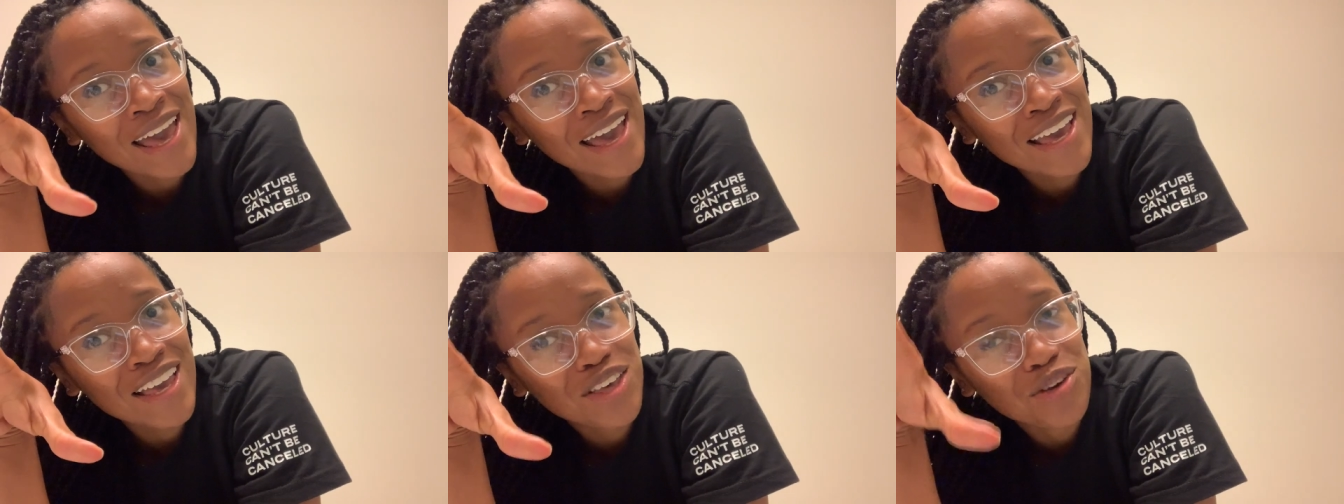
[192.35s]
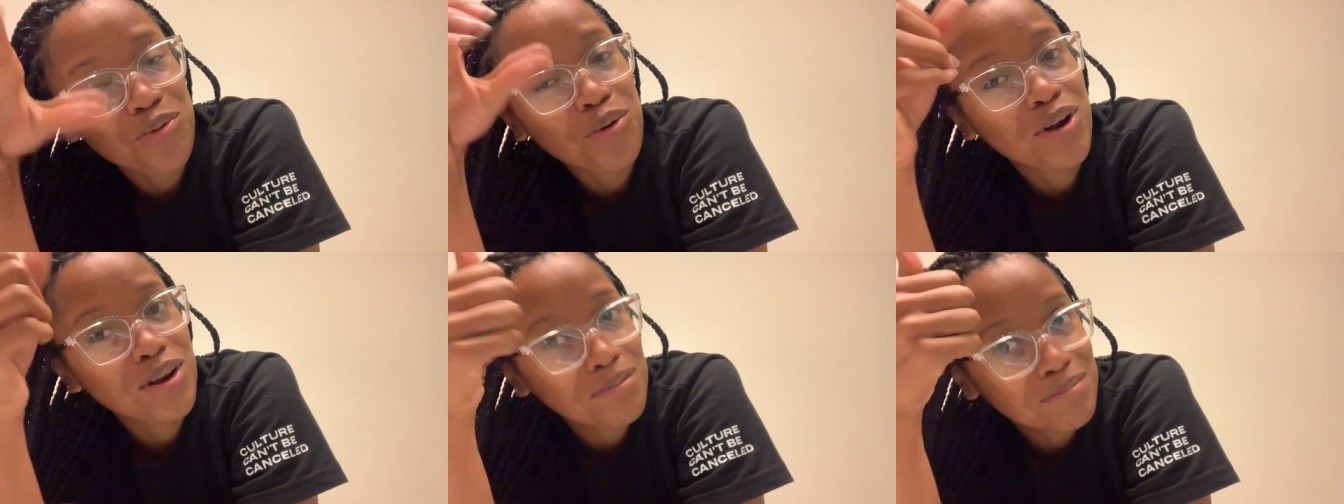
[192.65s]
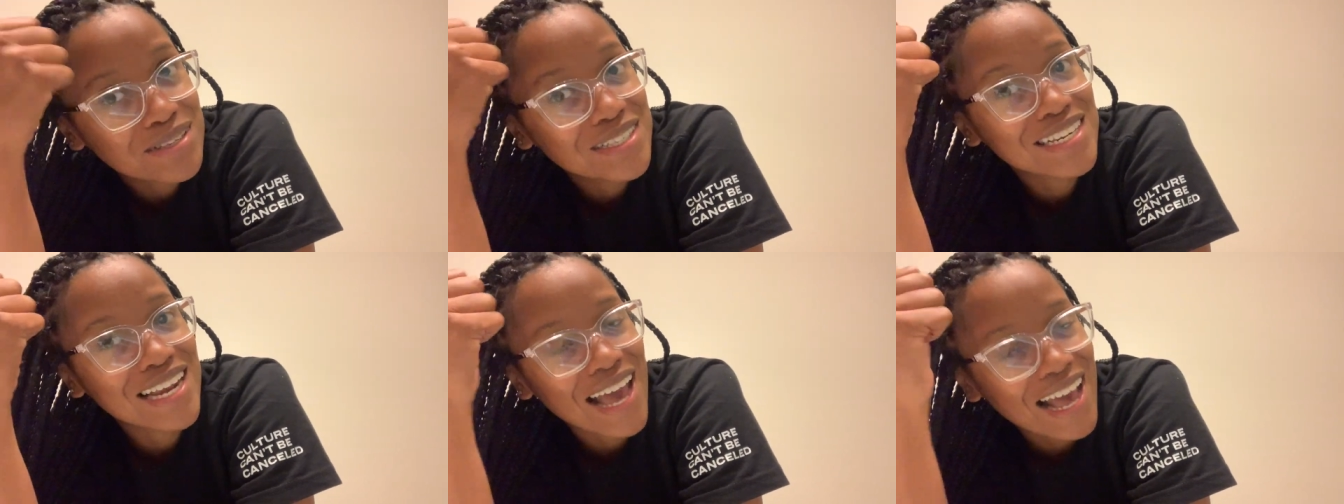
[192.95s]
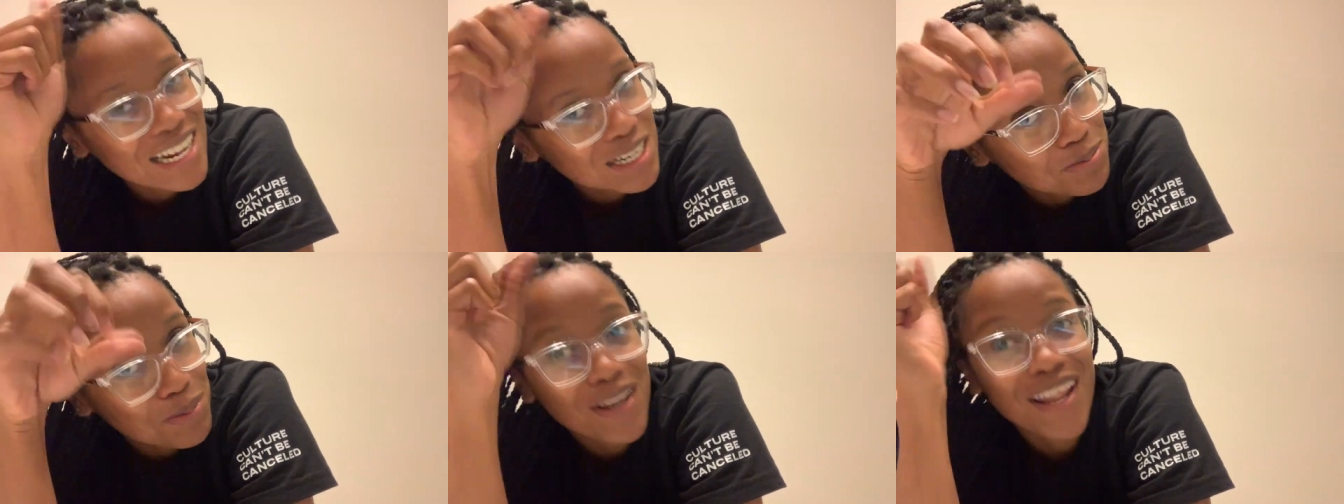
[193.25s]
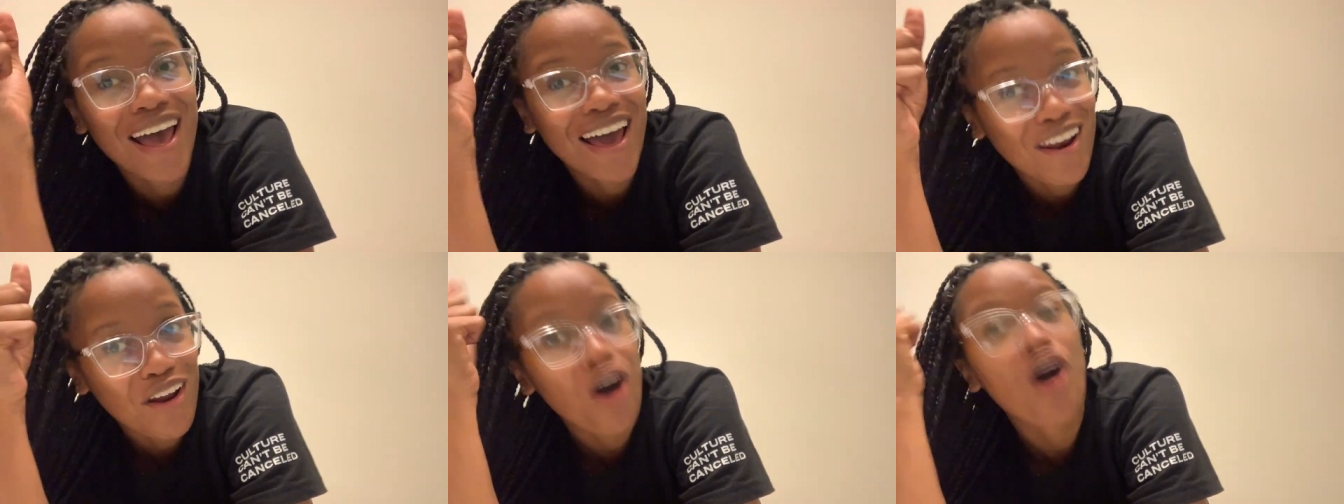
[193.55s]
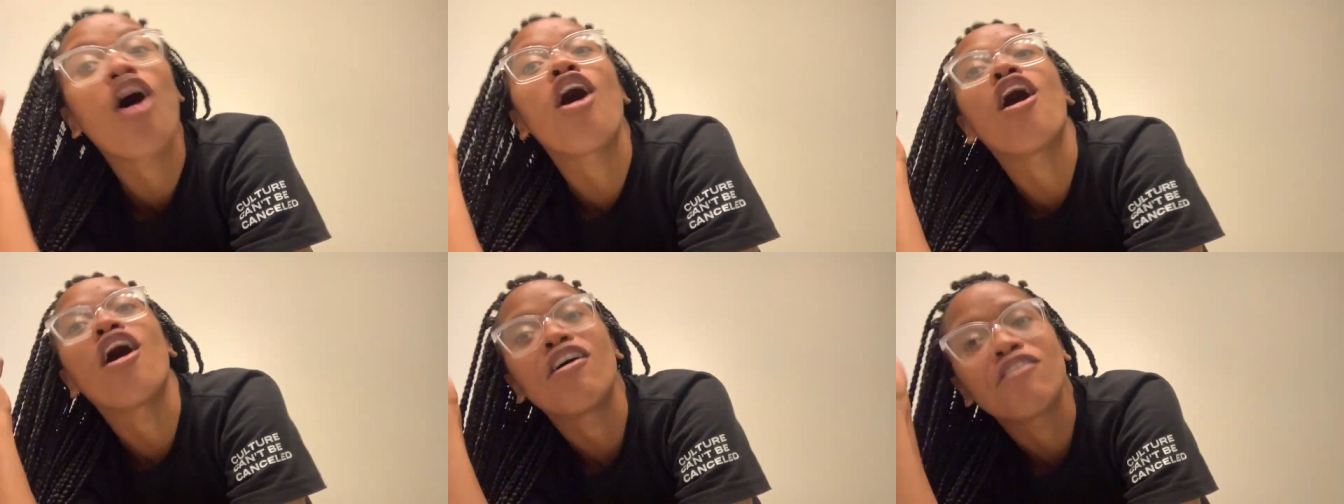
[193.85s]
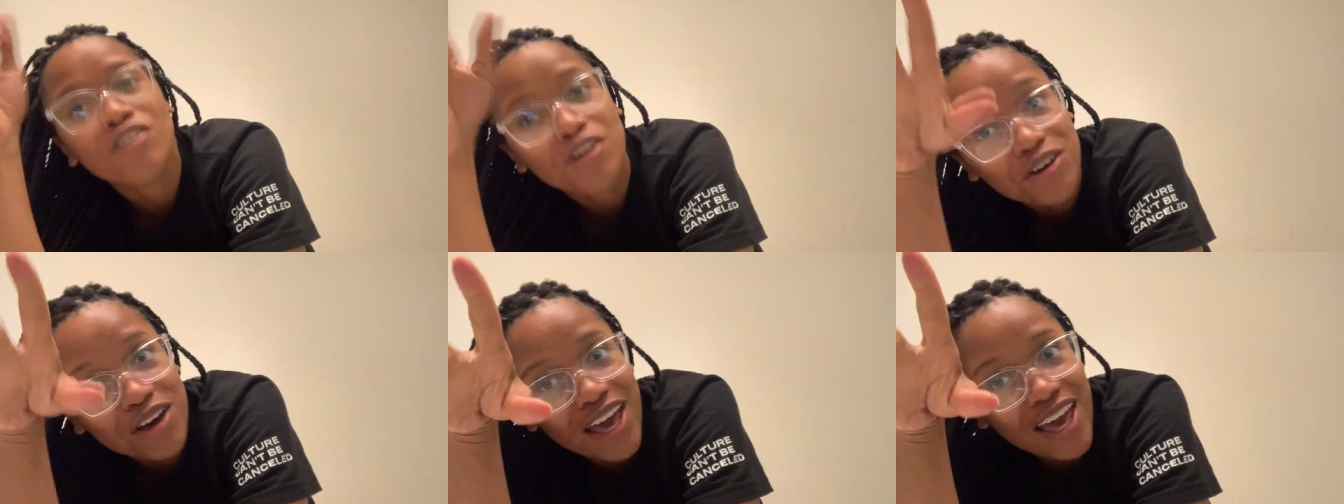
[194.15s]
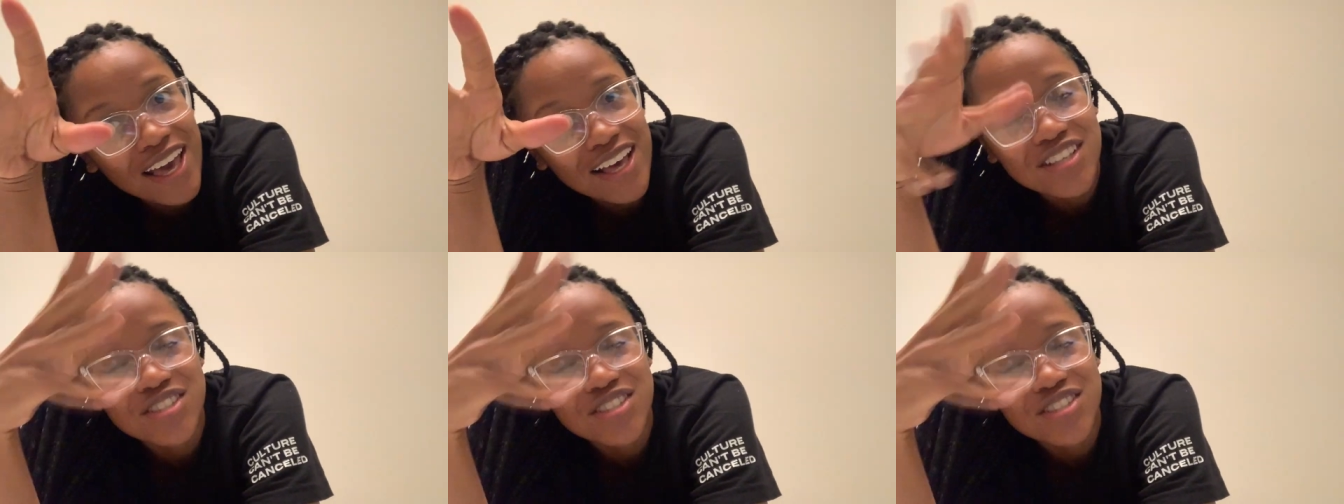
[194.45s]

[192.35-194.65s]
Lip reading: You want them snatched, but not off, okay?